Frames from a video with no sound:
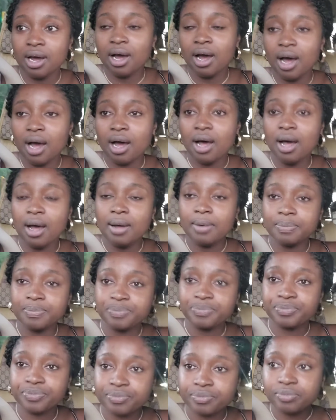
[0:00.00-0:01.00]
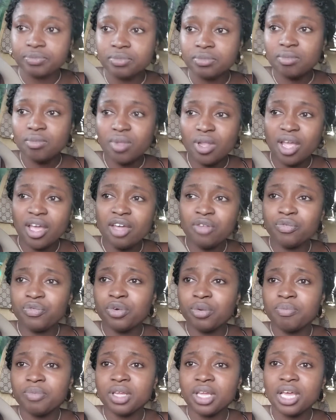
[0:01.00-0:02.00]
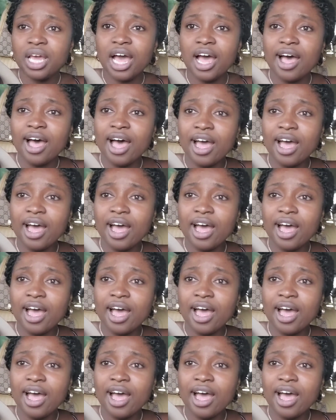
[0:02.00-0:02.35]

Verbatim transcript: And for me,